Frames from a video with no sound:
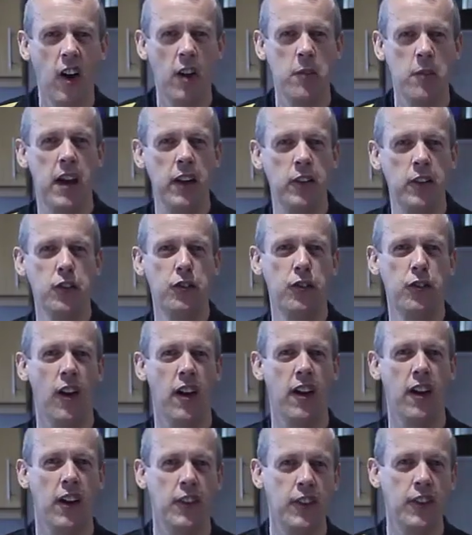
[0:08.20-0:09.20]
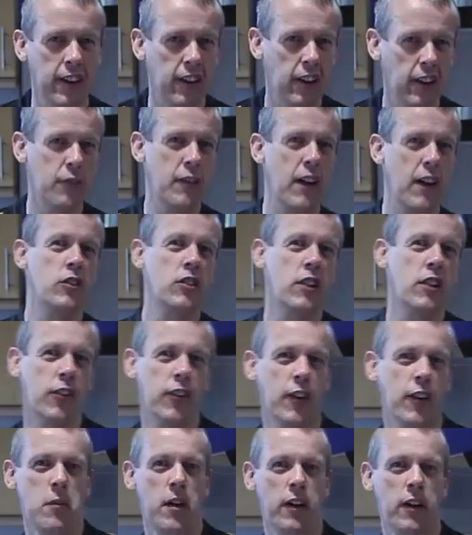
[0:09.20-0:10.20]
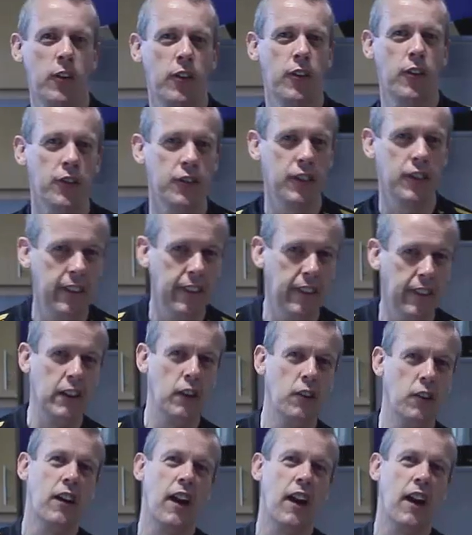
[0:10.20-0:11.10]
I'm Andrew Fryer, Technical Evangelist at Microsoft in the